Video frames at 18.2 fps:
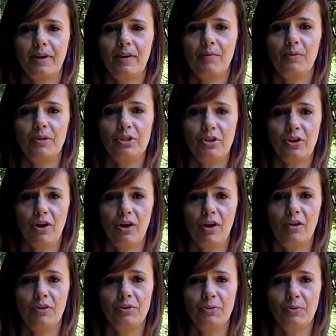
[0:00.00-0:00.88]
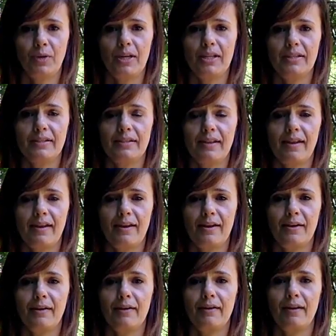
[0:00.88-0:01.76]
which all twins
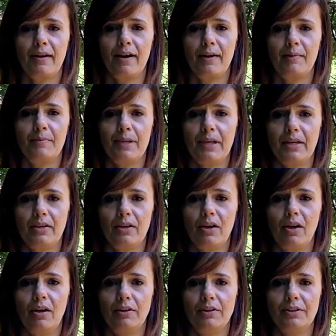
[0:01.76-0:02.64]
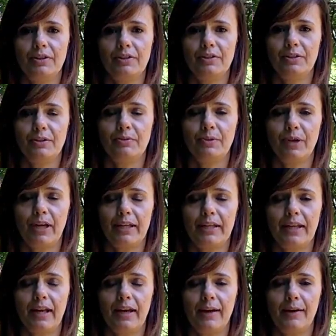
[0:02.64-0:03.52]
here are being called to do right
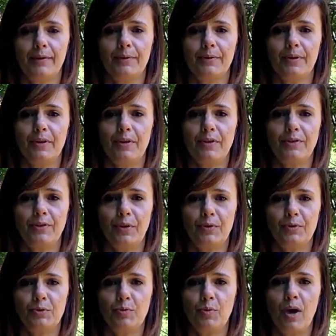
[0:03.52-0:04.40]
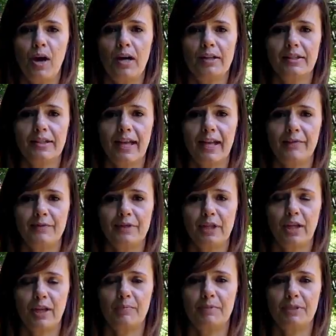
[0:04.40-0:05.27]
now, those walls have to
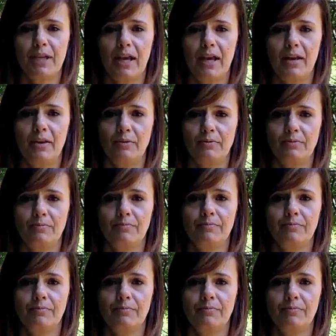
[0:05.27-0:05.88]
come down.